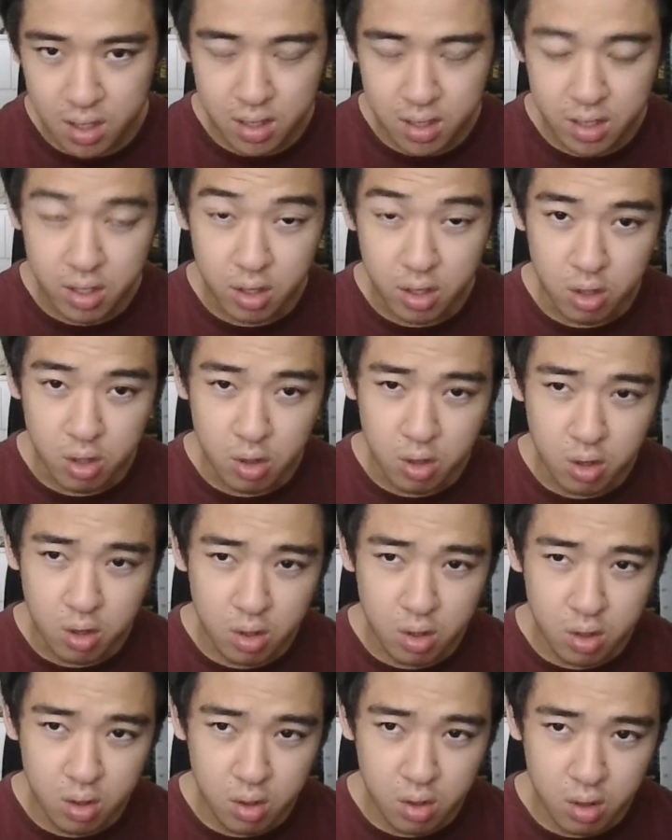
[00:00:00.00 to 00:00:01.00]
so you
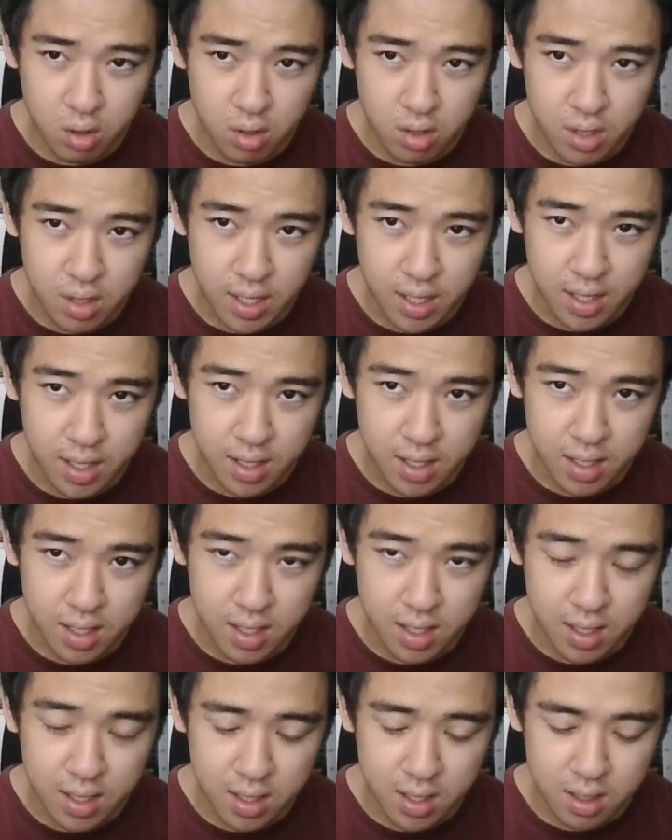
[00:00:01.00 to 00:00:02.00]
could
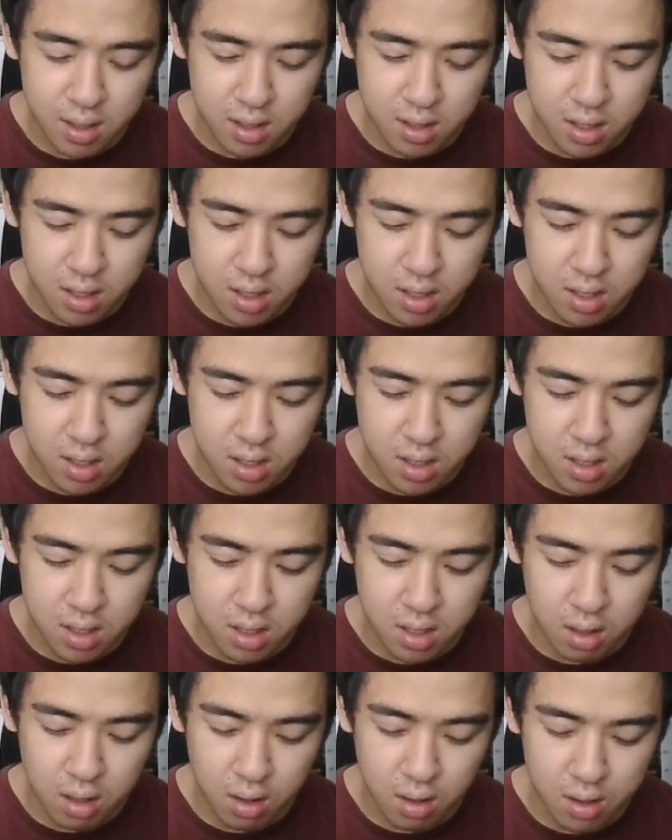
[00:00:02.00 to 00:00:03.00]
technically
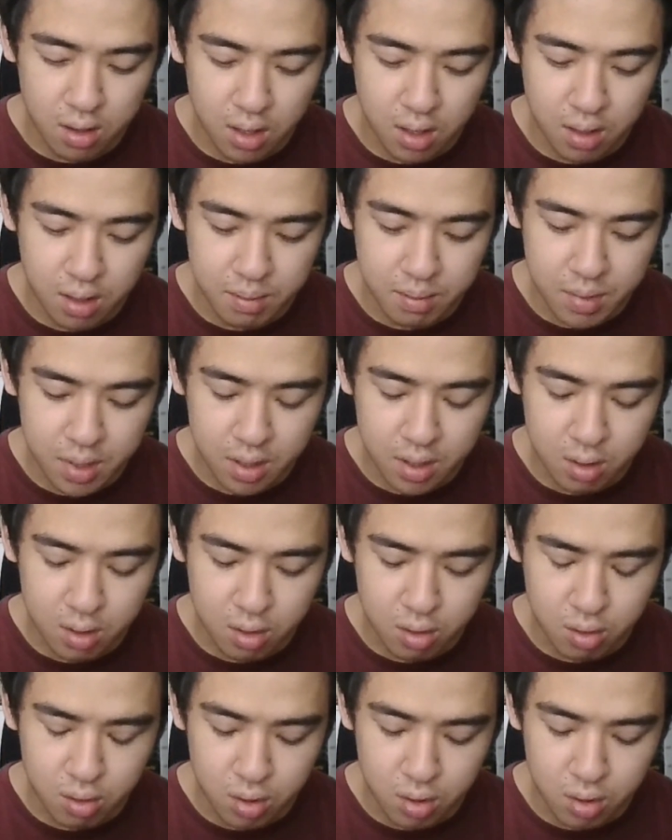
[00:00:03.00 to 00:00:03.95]
slot them into